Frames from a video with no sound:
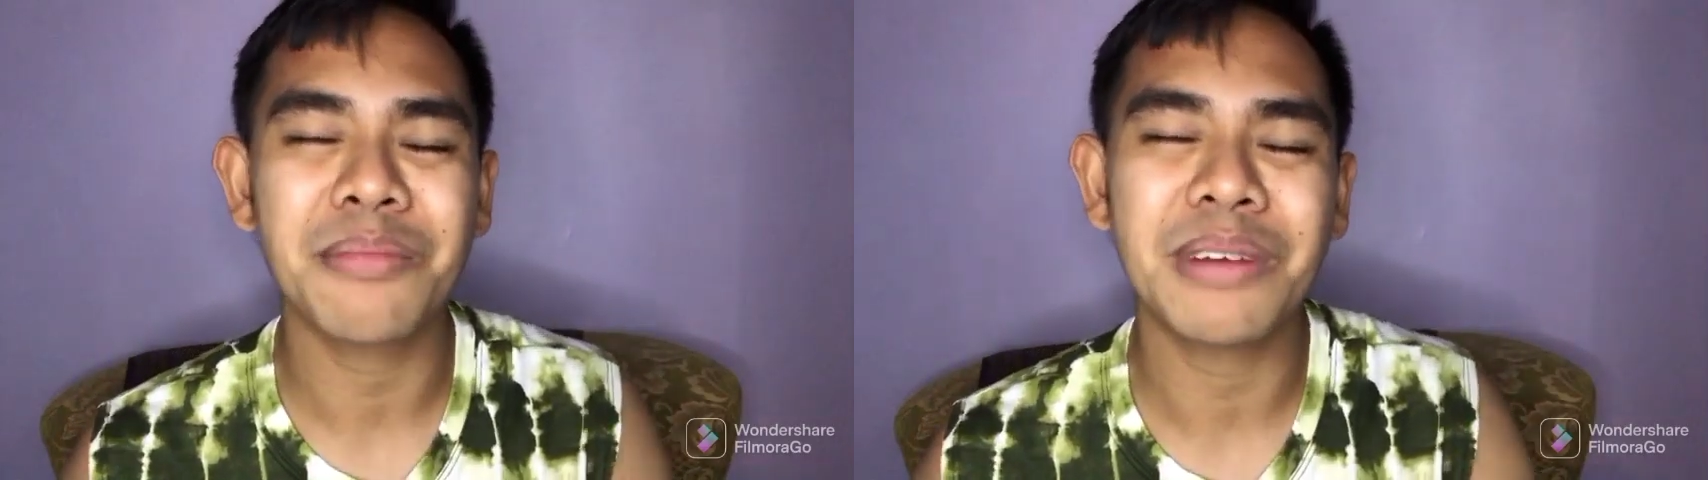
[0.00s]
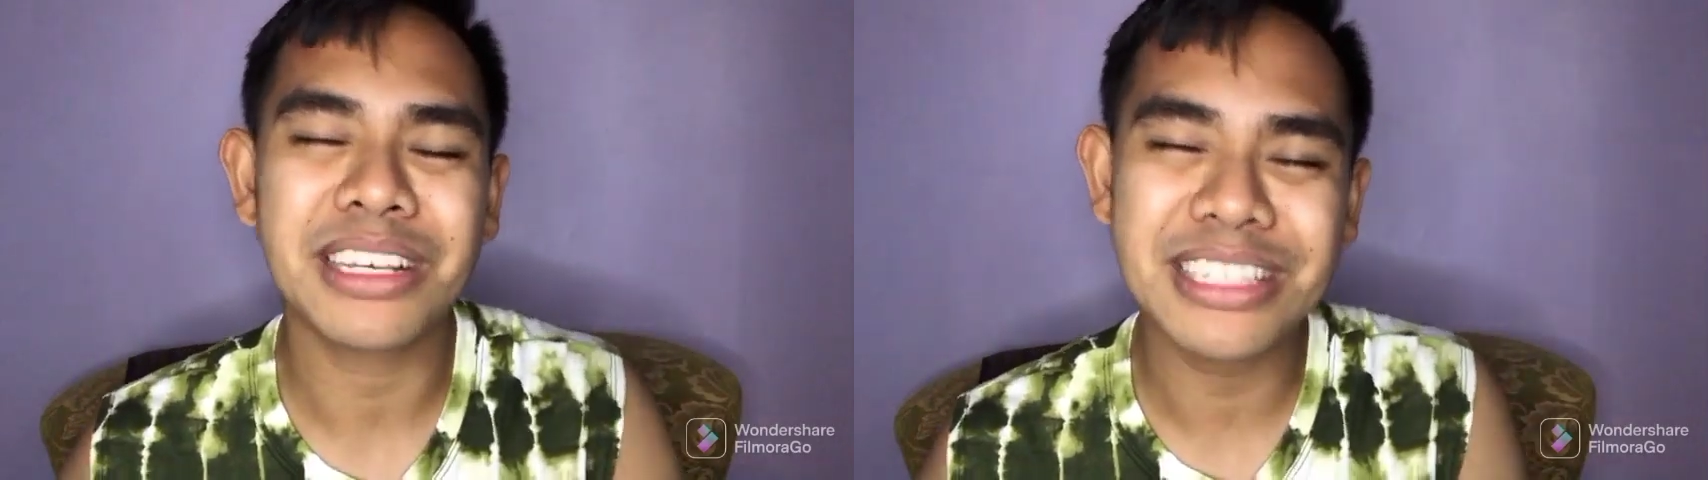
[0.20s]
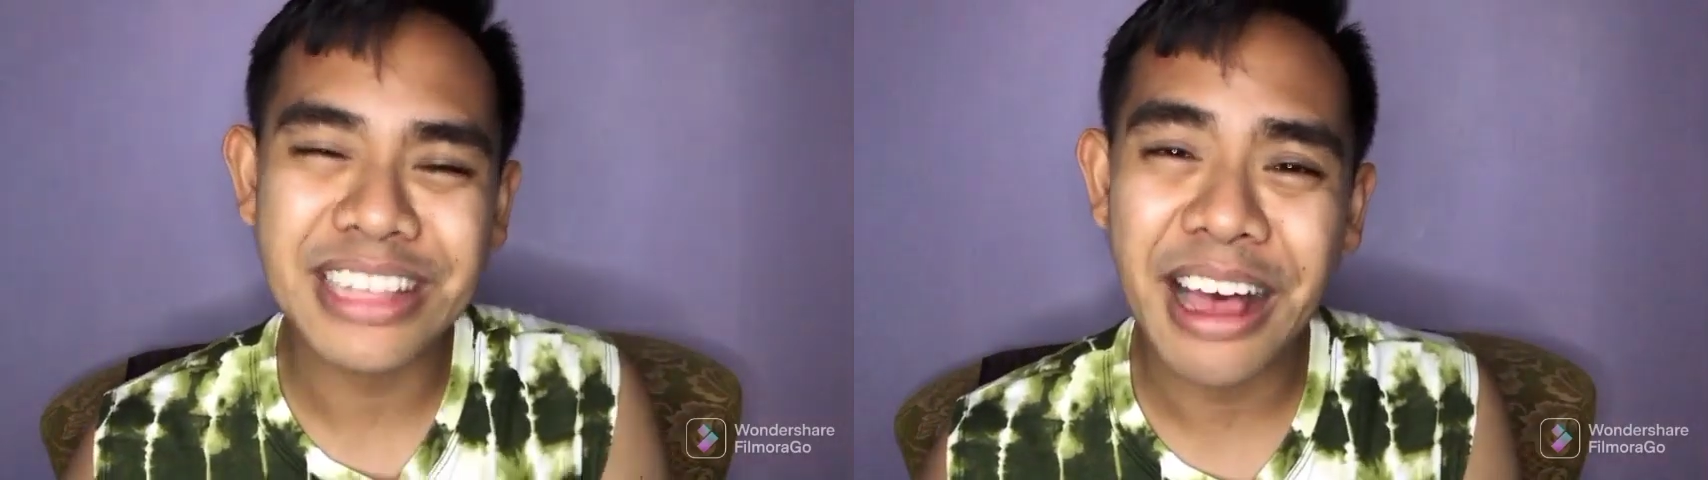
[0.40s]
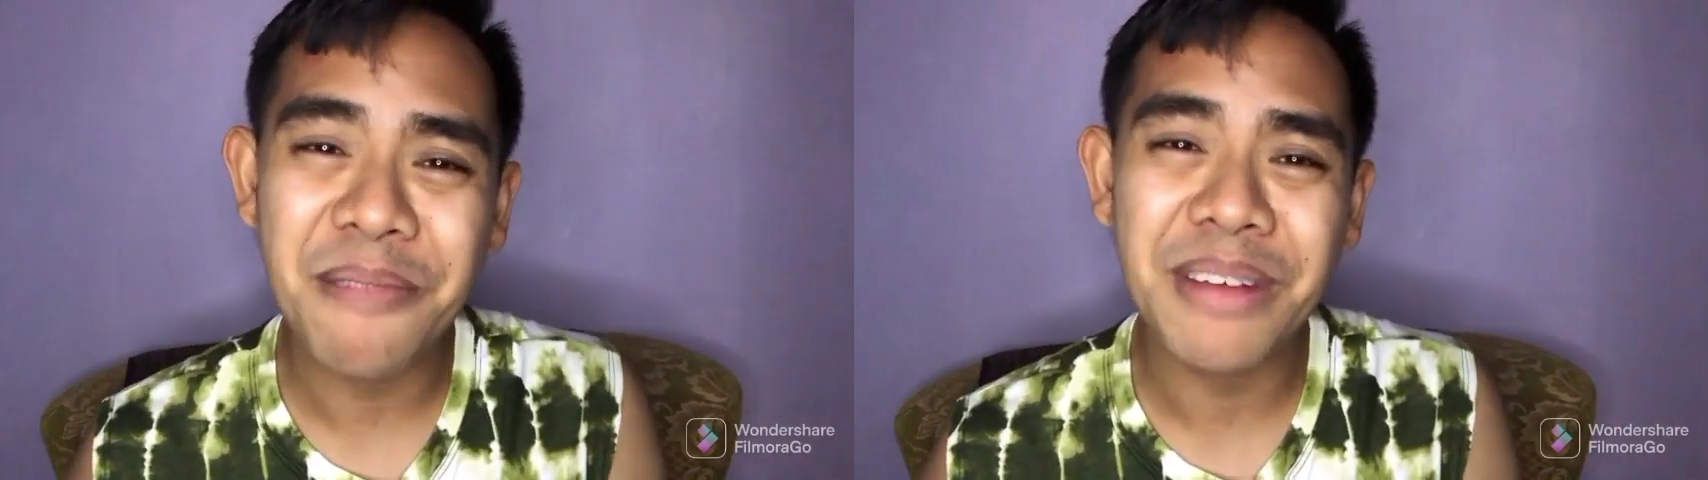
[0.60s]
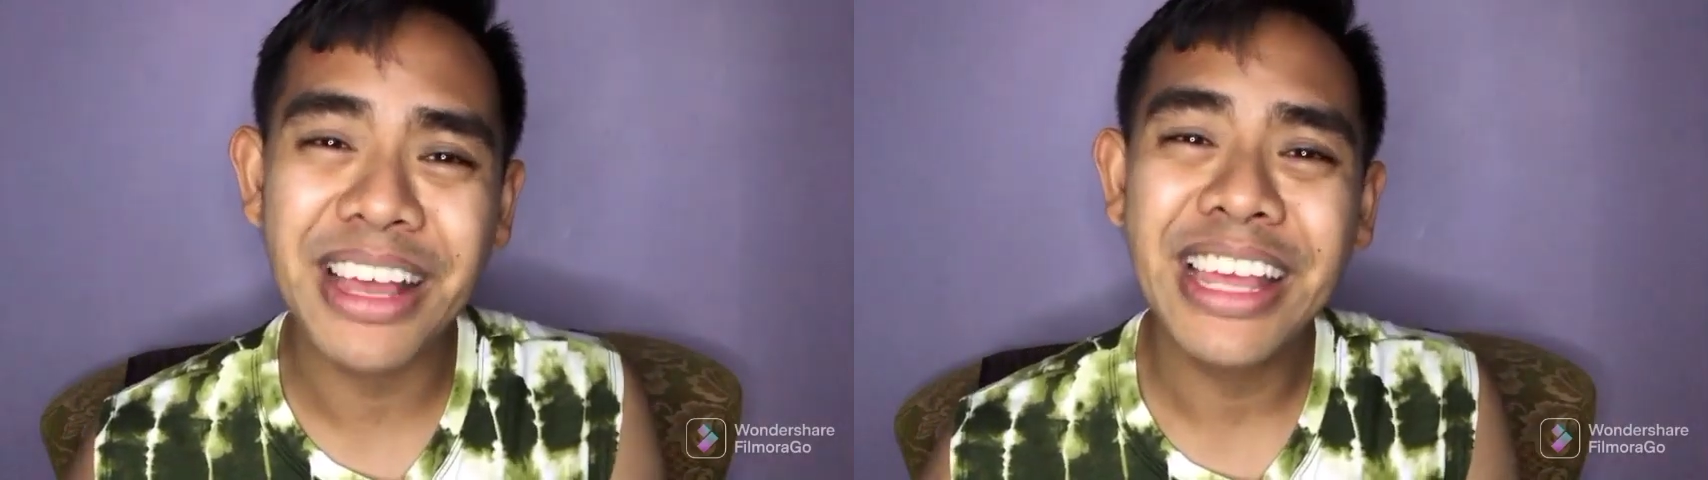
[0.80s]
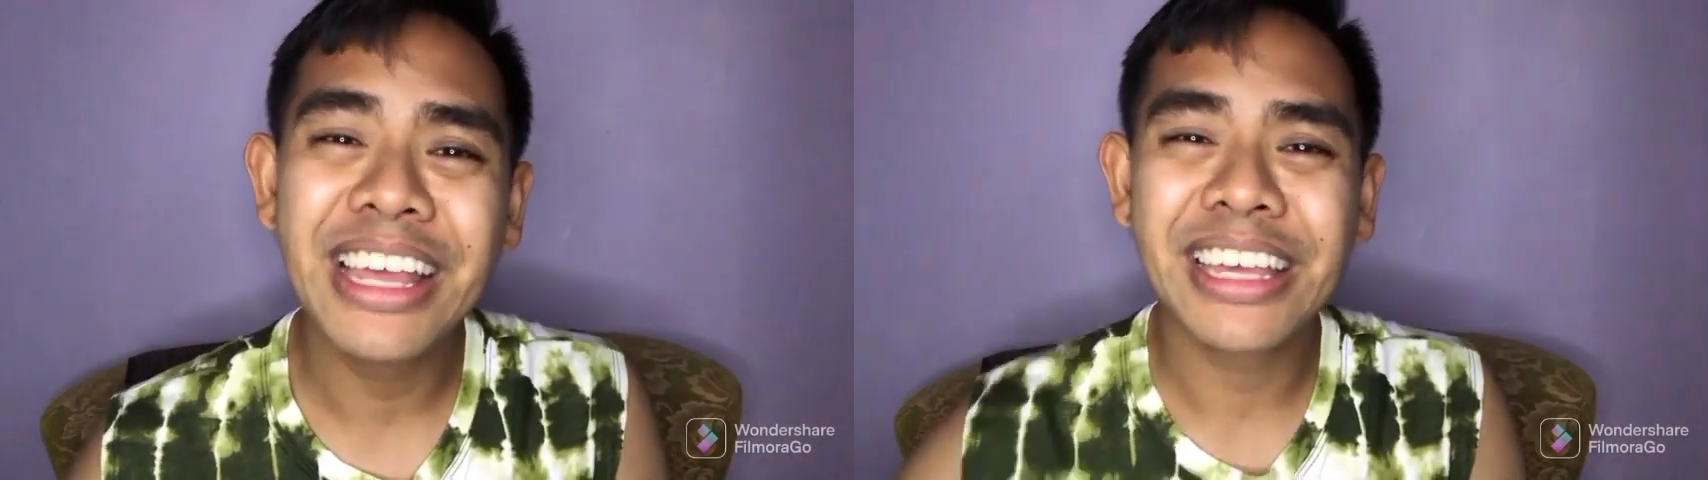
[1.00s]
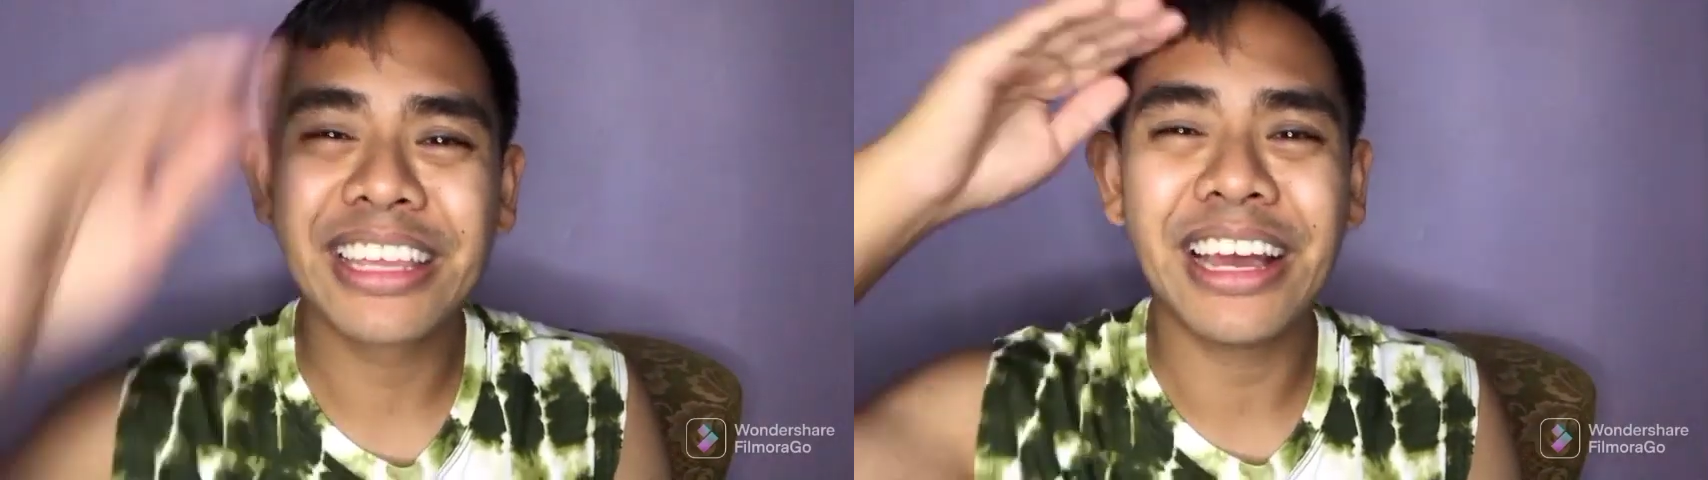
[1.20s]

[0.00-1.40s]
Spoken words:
po sa pagsama.